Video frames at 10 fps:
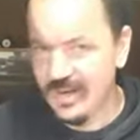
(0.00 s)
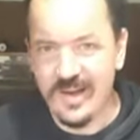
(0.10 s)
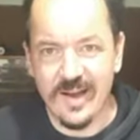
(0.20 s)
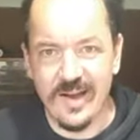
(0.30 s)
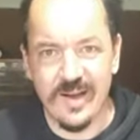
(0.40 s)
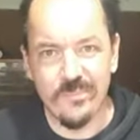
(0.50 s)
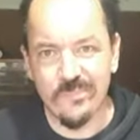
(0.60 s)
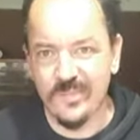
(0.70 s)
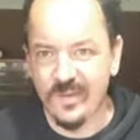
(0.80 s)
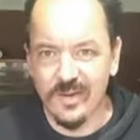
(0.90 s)

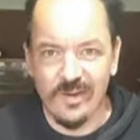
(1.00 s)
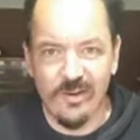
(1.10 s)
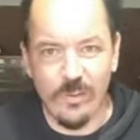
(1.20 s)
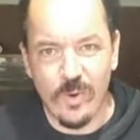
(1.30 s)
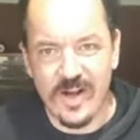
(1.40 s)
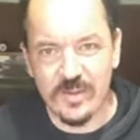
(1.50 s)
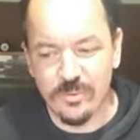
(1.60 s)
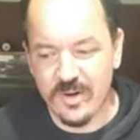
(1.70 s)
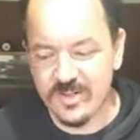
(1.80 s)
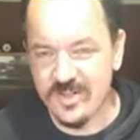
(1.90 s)
Iwata
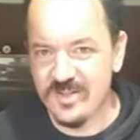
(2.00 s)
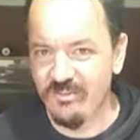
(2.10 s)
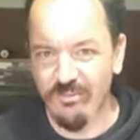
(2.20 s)
brushes,